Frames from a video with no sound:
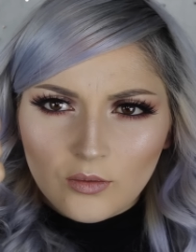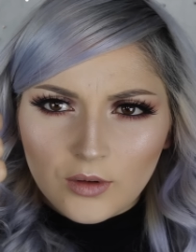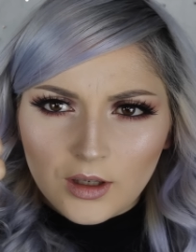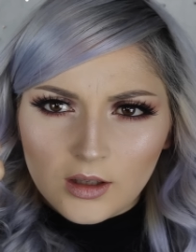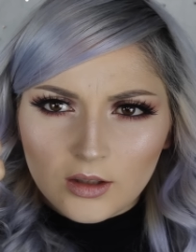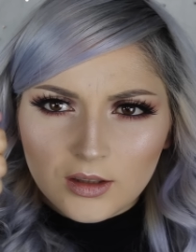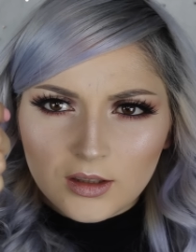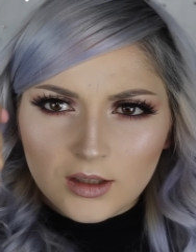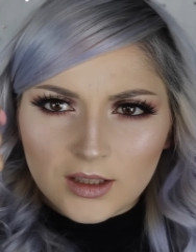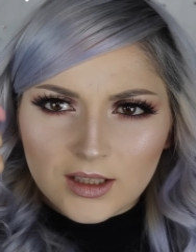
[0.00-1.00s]
when it
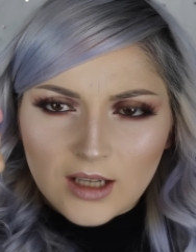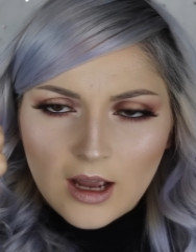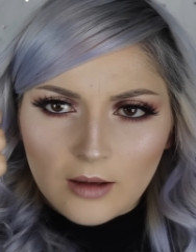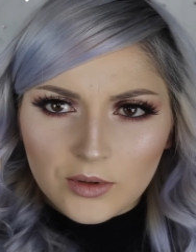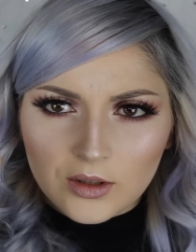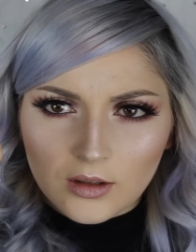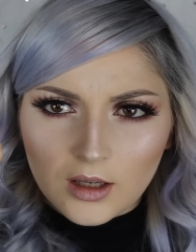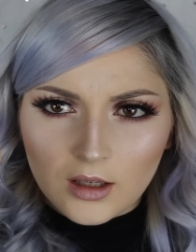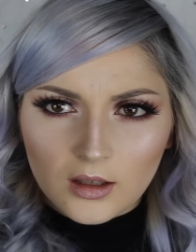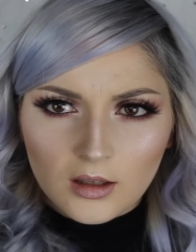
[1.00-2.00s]
closes it snaps. So
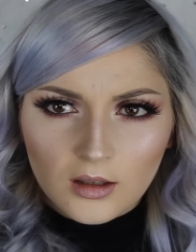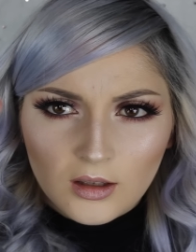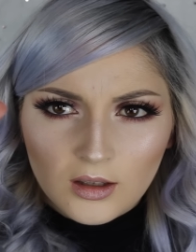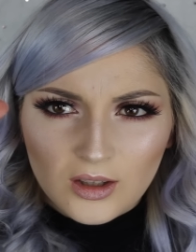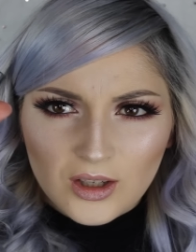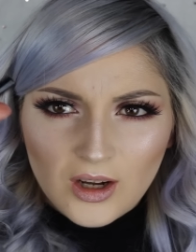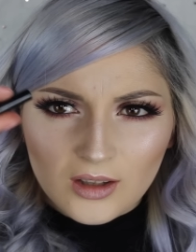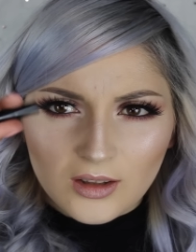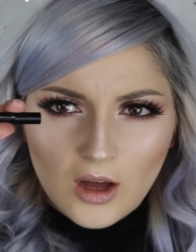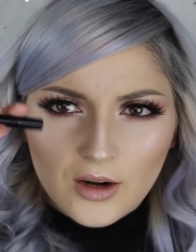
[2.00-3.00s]
like, you know
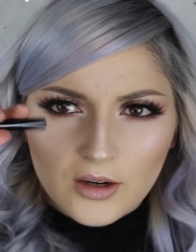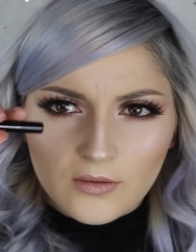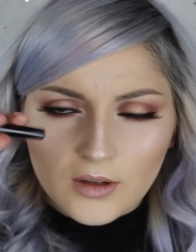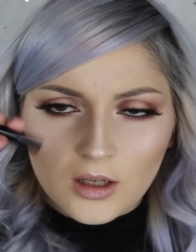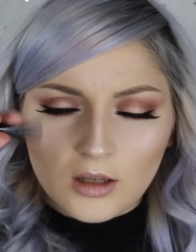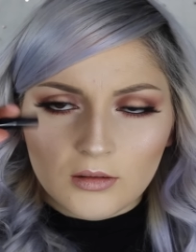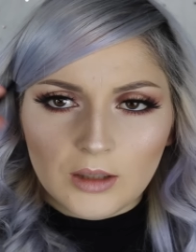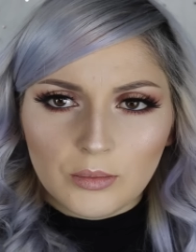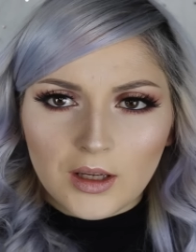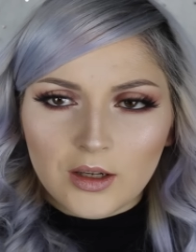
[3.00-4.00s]
how a lot of uh,
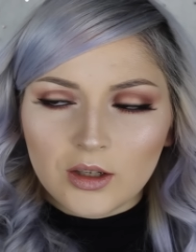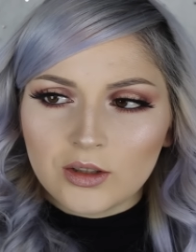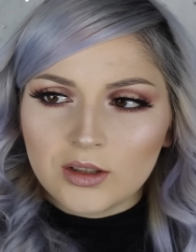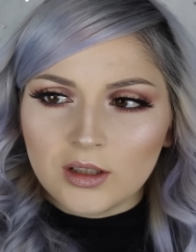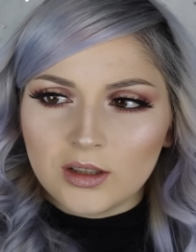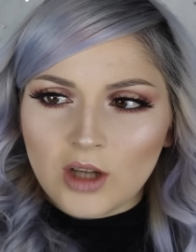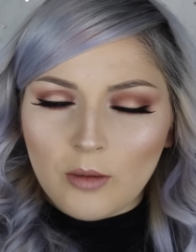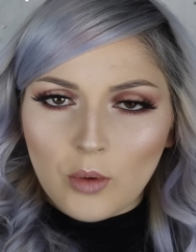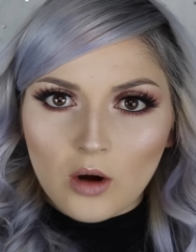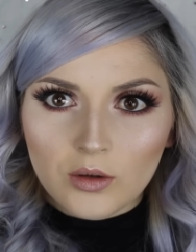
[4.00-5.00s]
lip liners, the
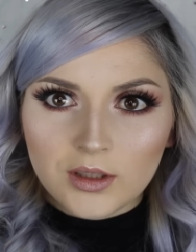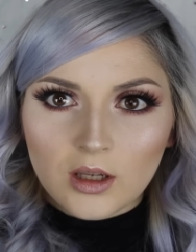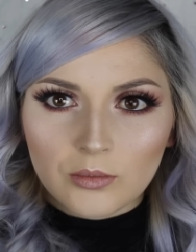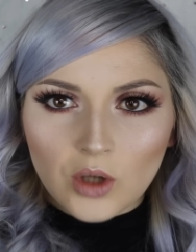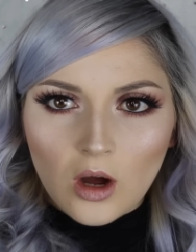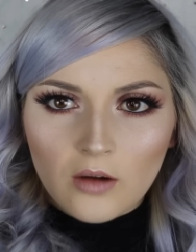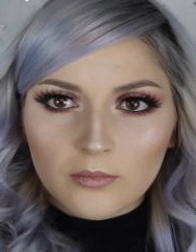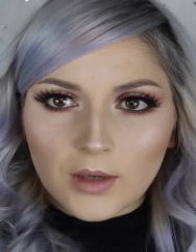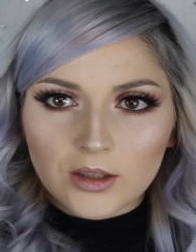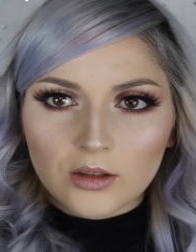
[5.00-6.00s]
top always comes
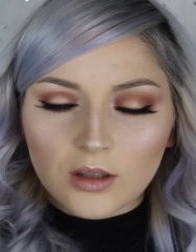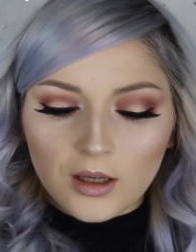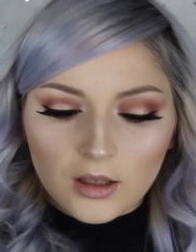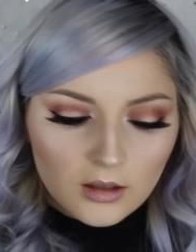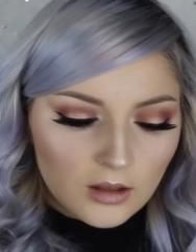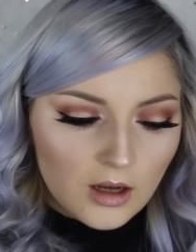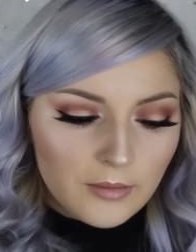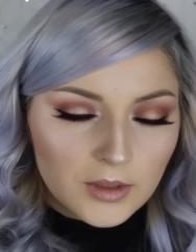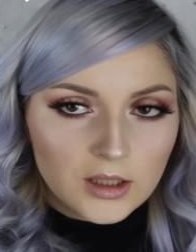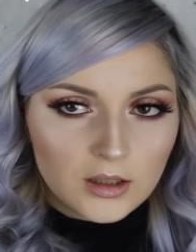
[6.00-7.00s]
off? Mine are like,
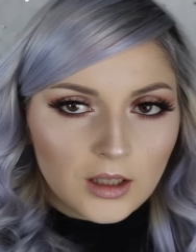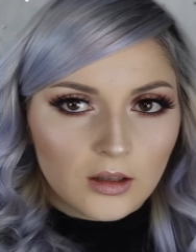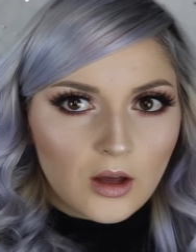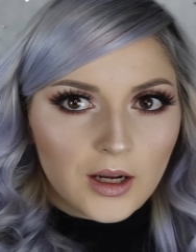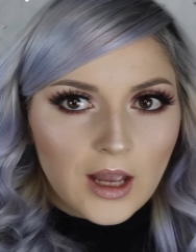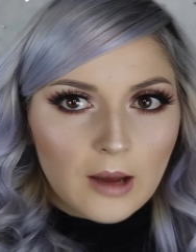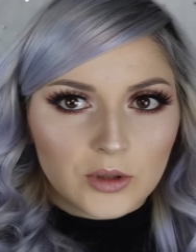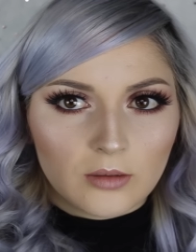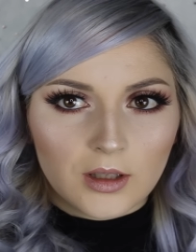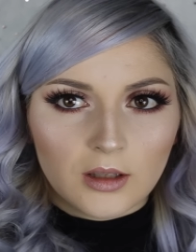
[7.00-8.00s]
I'm missing like a lot of
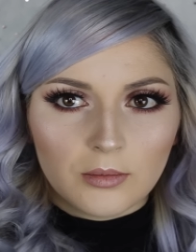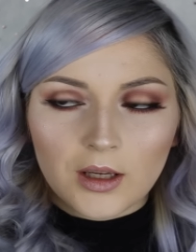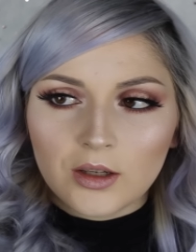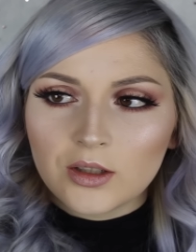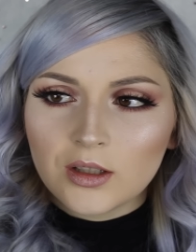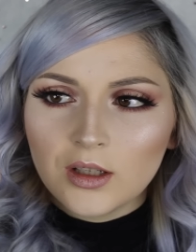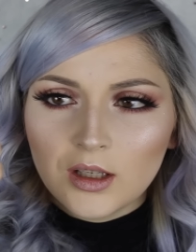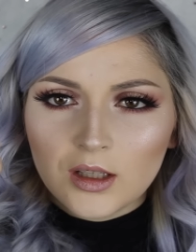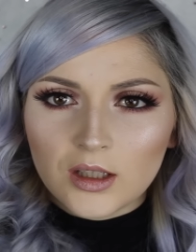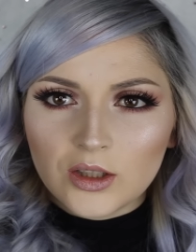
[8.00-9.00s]
caps on my lip liners.
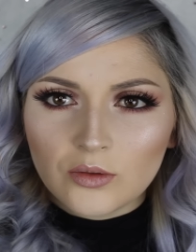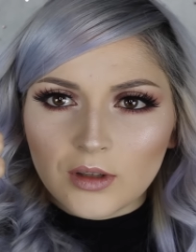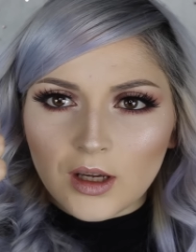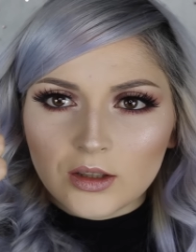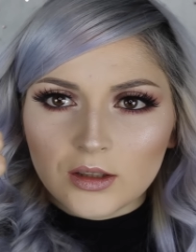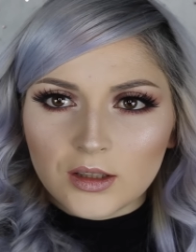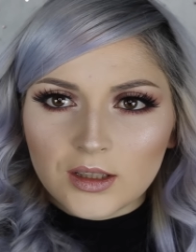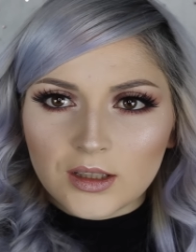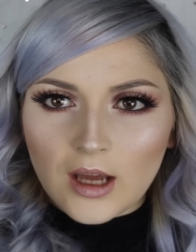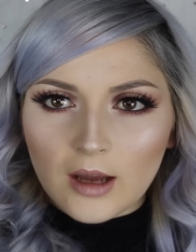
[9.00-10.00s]
This one actually
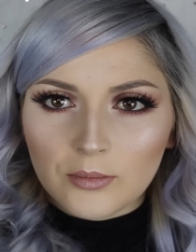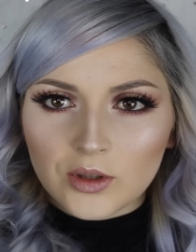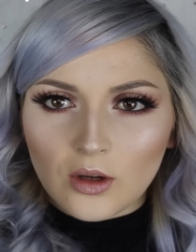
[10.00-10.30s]
snaps